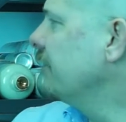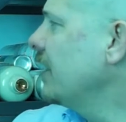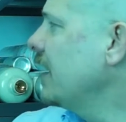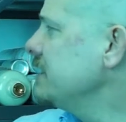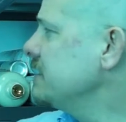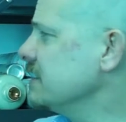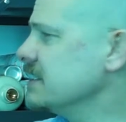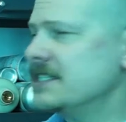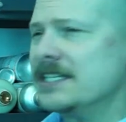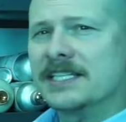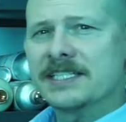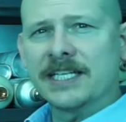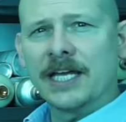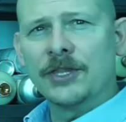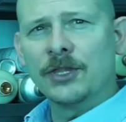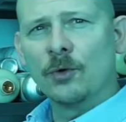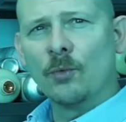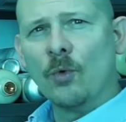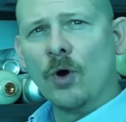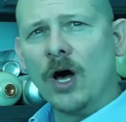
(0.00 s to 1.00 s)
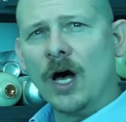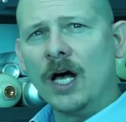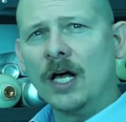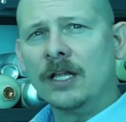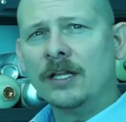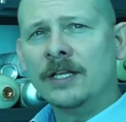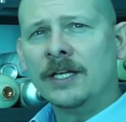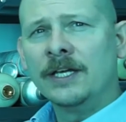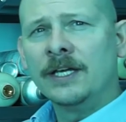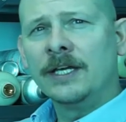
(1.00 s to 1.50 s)
device. It sits on the
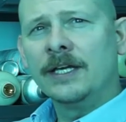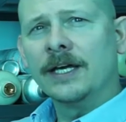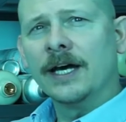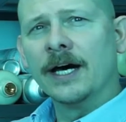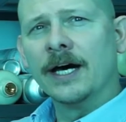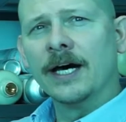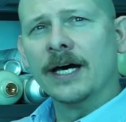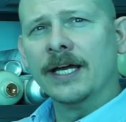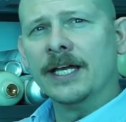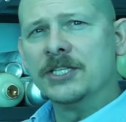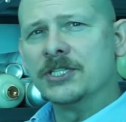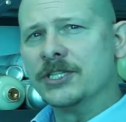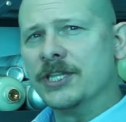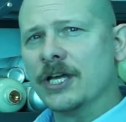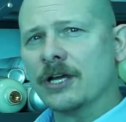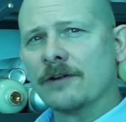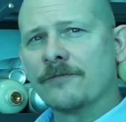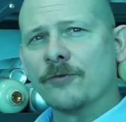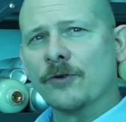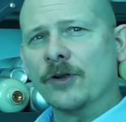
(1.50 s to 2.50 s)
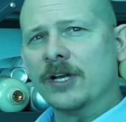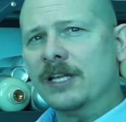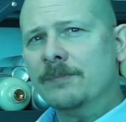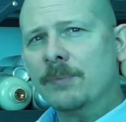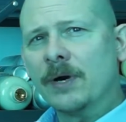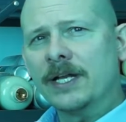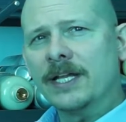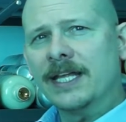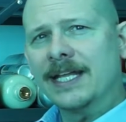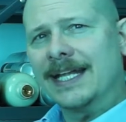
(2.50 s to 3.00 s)
wall. It's there for
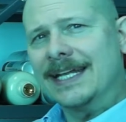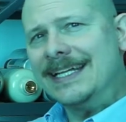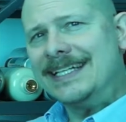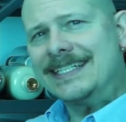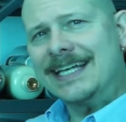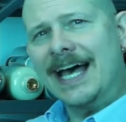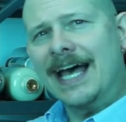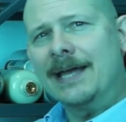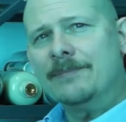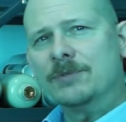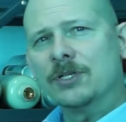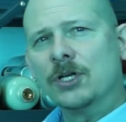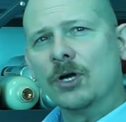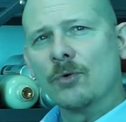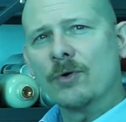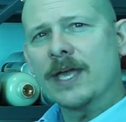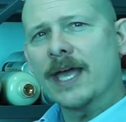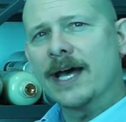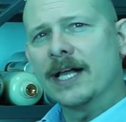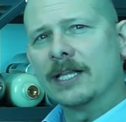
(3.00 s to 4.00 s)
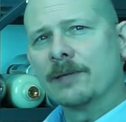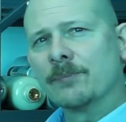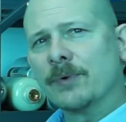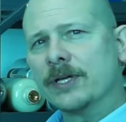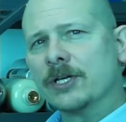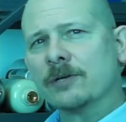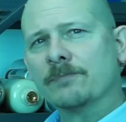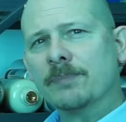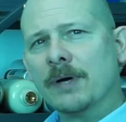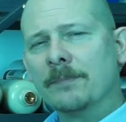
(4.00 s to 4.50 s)
anybody at any time to go
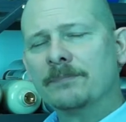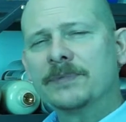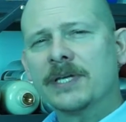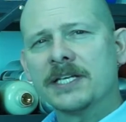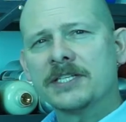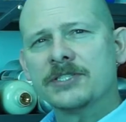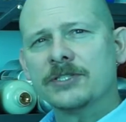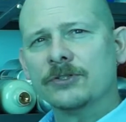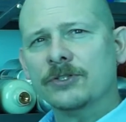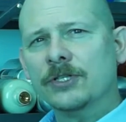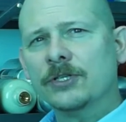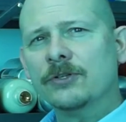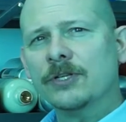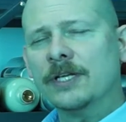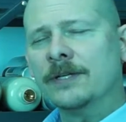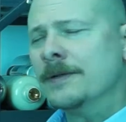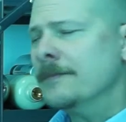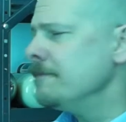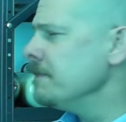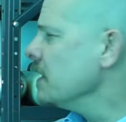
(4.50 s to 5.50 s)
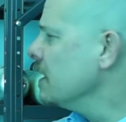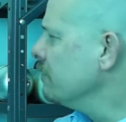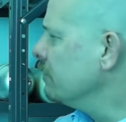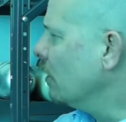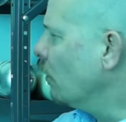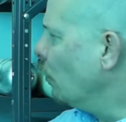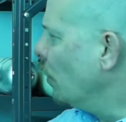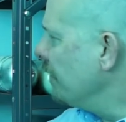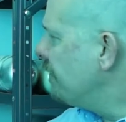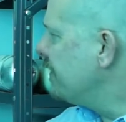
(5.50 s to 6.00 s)
calibrate or bump test their unit.
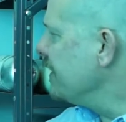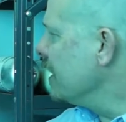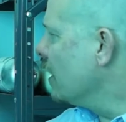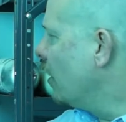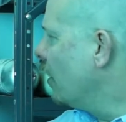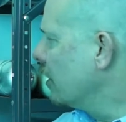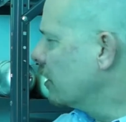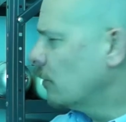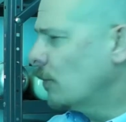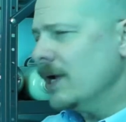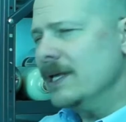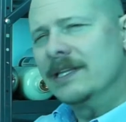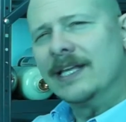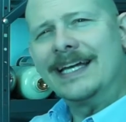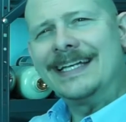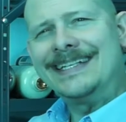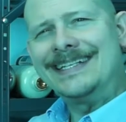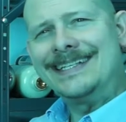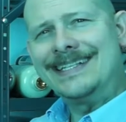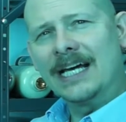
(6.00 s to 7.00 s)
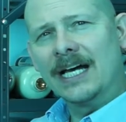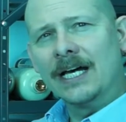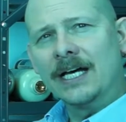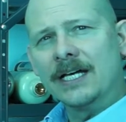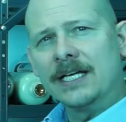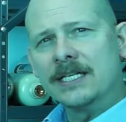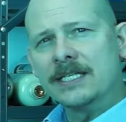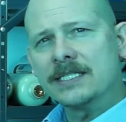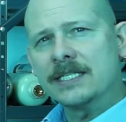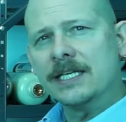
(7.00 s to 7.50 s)
But what the AutoRae Lite
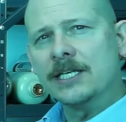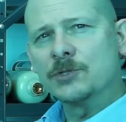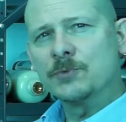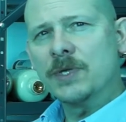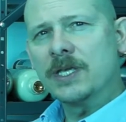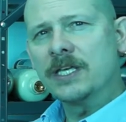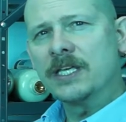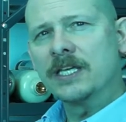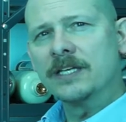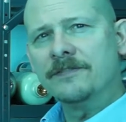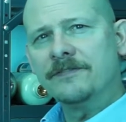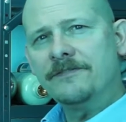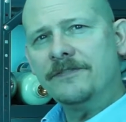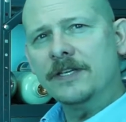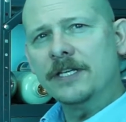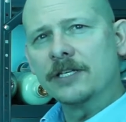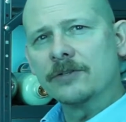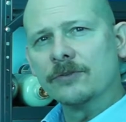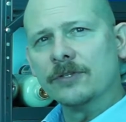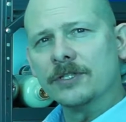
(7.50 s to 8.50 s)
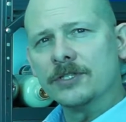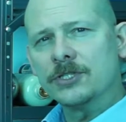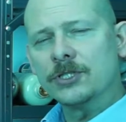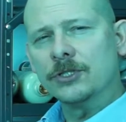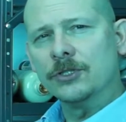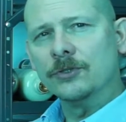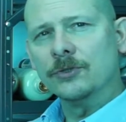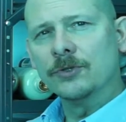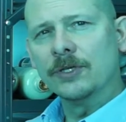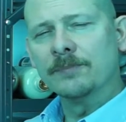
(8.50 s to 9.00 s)
does is we can configure it
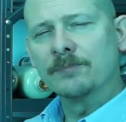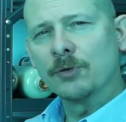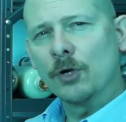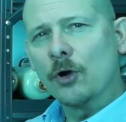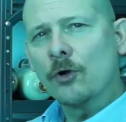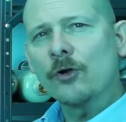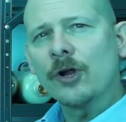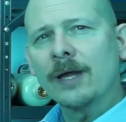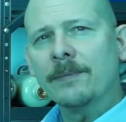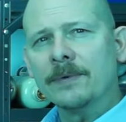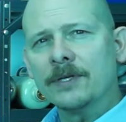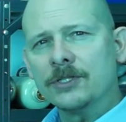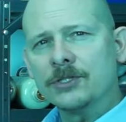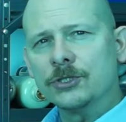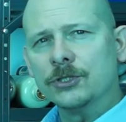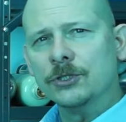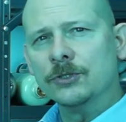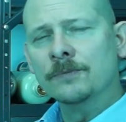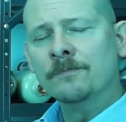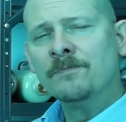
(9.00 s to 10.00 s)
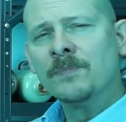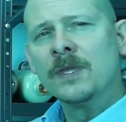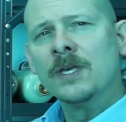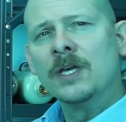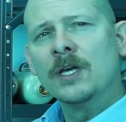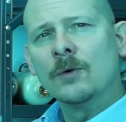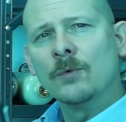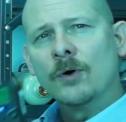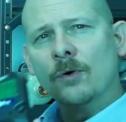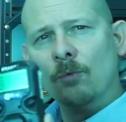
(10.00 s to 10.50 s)
to and program it to,
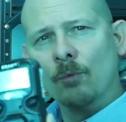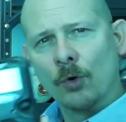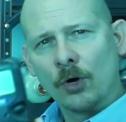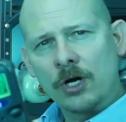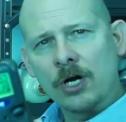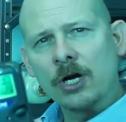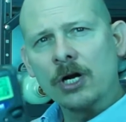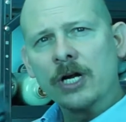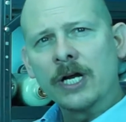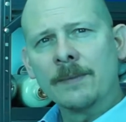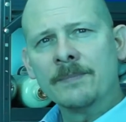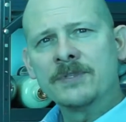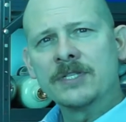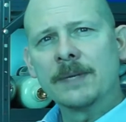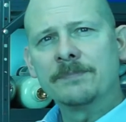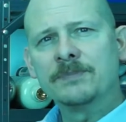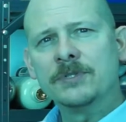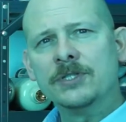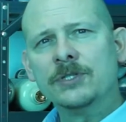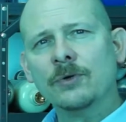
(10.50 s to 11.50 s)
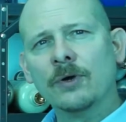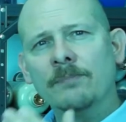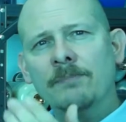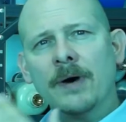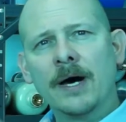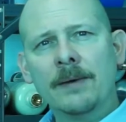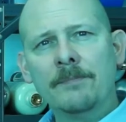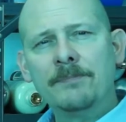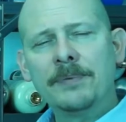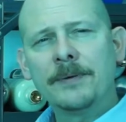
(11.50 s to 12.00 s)
worker comes up to do a
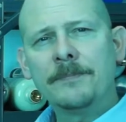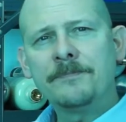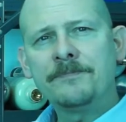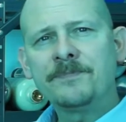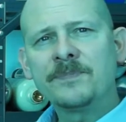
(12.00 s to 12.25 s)
bump.